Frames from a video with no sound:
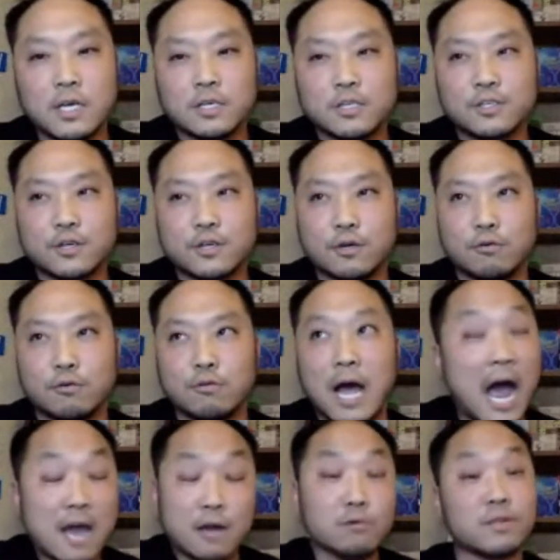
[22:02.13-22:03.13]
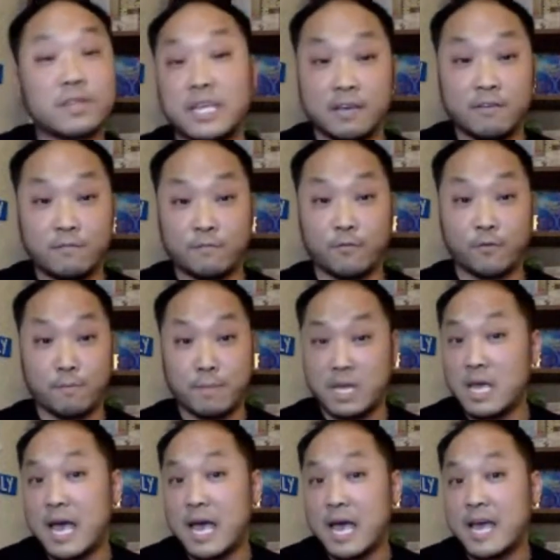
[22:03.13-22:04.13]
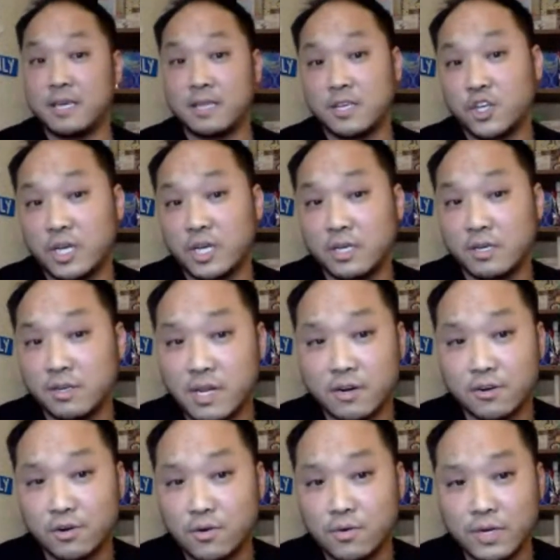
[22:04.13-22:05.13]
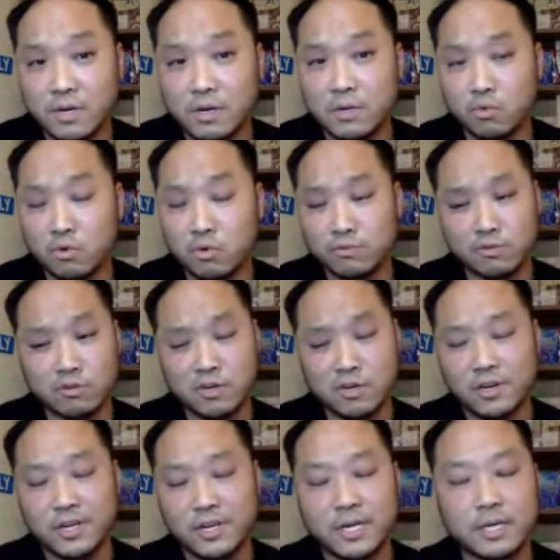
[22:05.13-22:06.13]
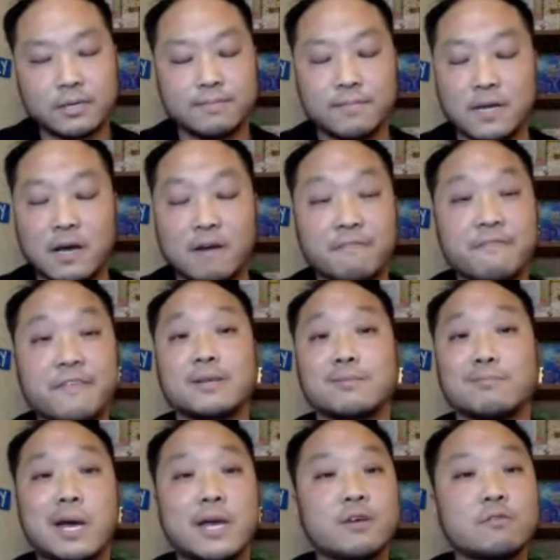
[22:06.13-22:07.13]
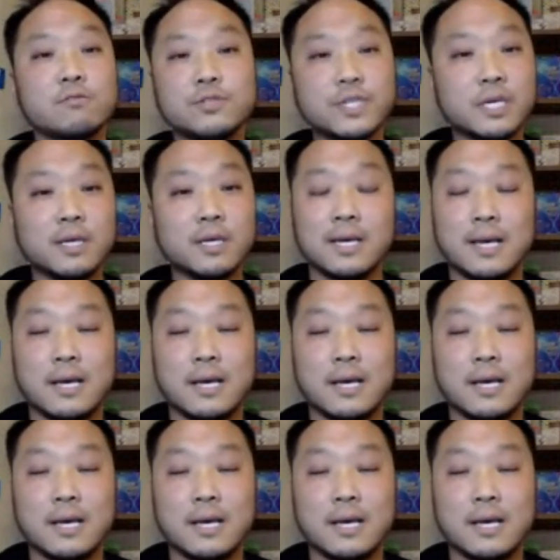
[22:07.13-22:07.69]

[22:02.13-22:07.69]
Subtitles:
So I don't think, for me, any of the changes that are going on Armstrong are going to affect my cruising.